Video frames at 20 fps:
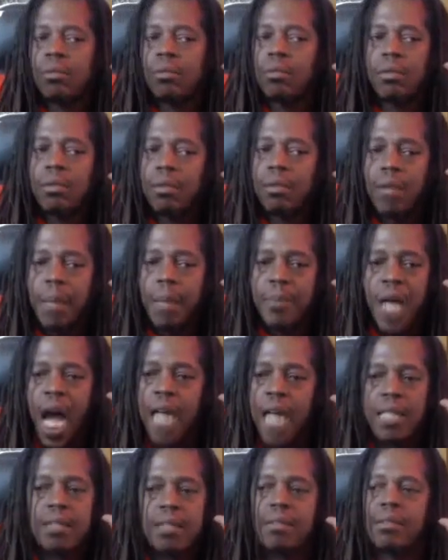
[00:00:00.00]

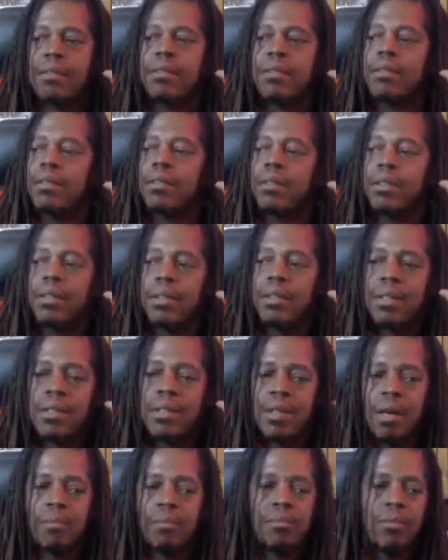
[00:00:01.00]
not
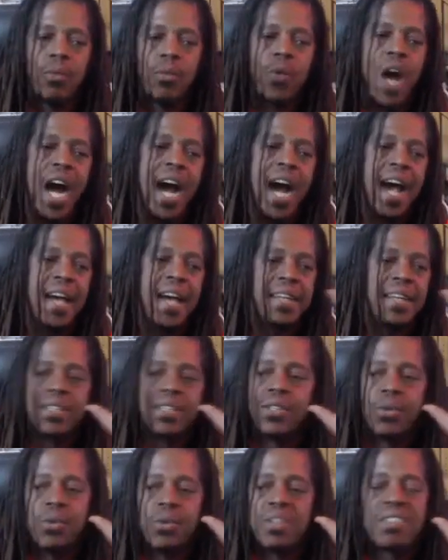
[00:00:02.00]
some wise
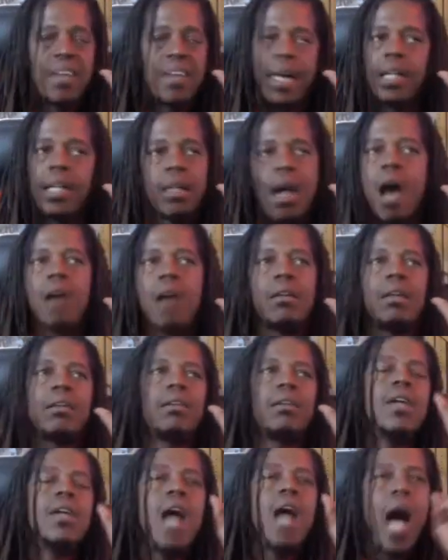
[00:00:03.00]
soothsayer. No.
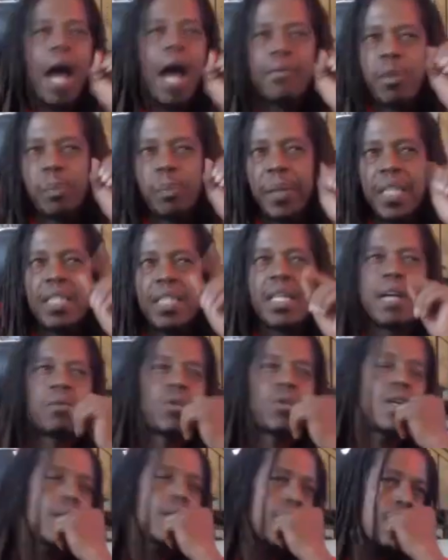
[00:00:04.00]
I repeat their
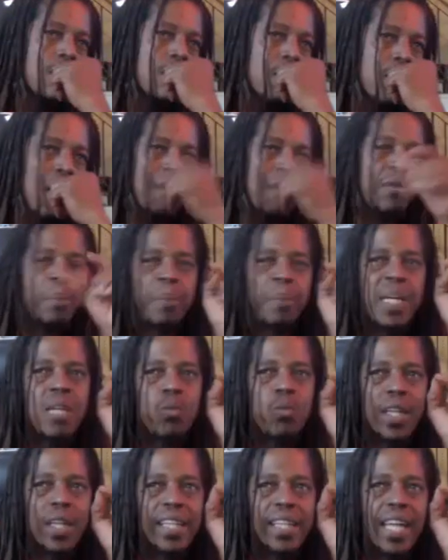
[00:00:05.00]
words. I repeat
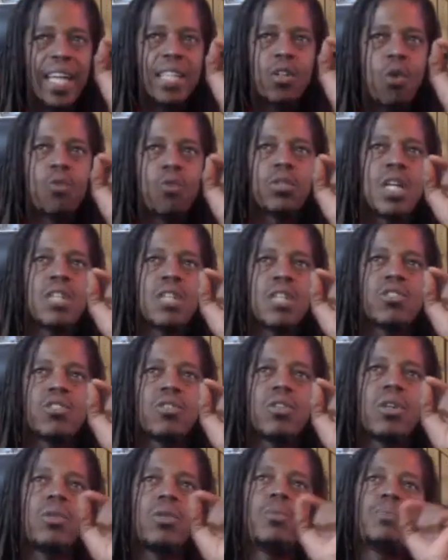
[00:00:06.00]
what they told us to
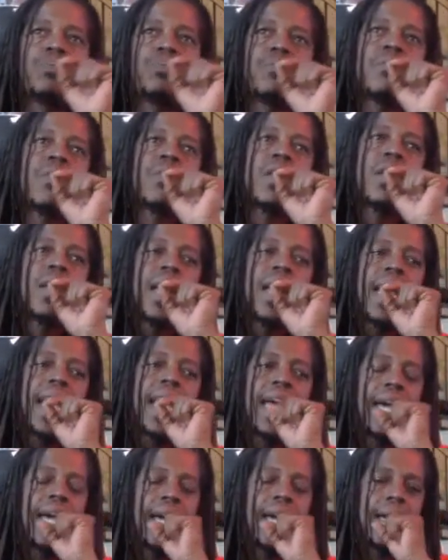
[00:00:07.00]
do.
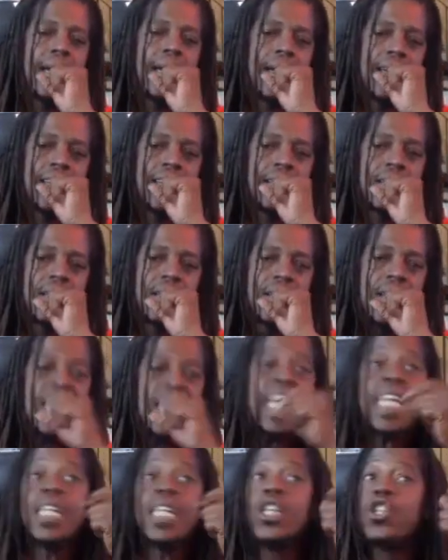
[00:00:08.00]
And
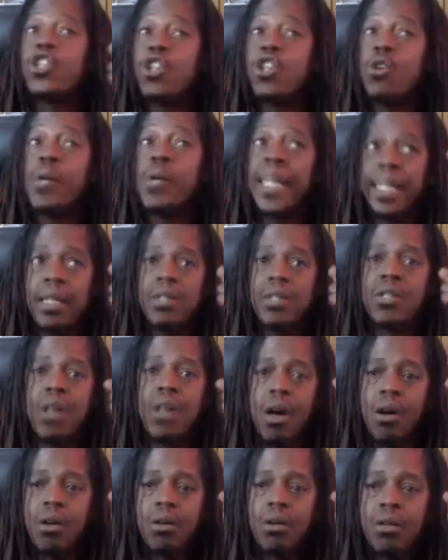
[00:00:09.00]
in doing
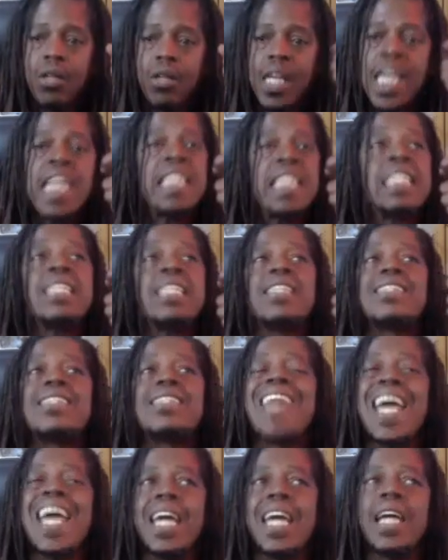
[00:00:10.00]
so, in
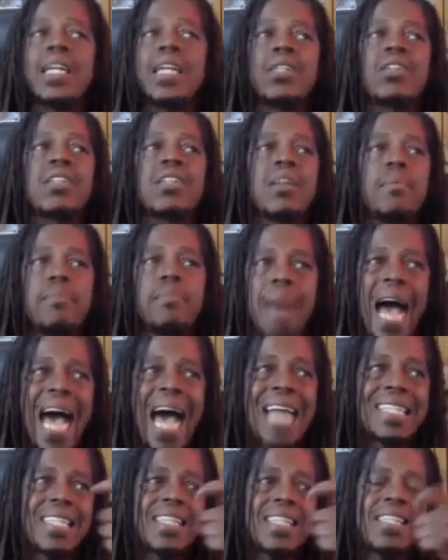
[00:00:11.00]
saying to the
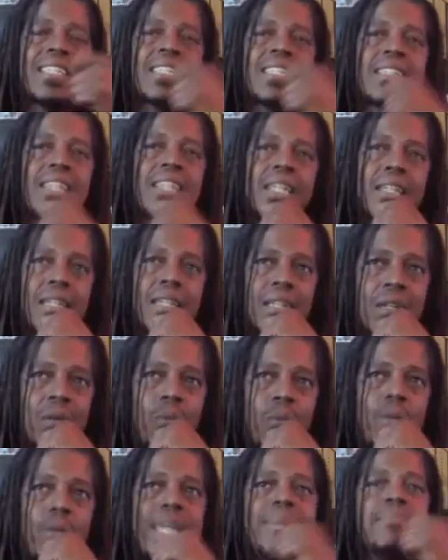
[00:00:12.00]
masses,
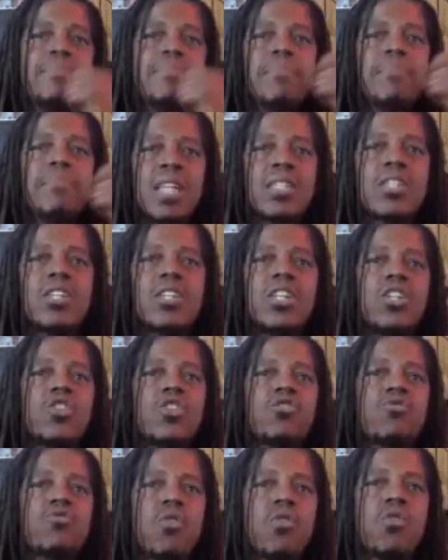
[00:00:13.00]
we must
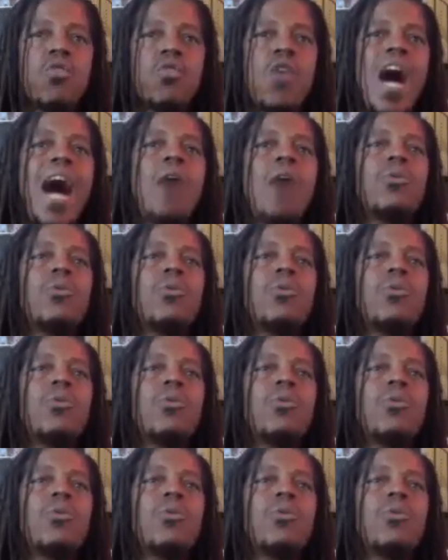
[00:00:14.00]
control our